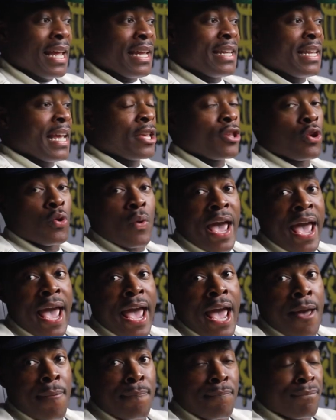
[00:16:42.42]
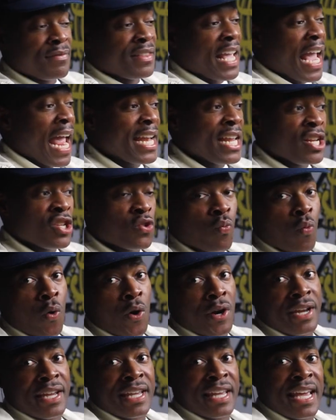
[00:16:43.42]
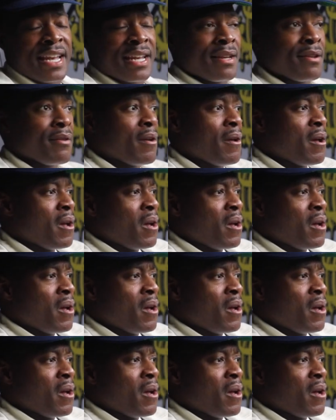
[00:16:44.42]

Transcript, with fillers: and then you have Danny's work getting,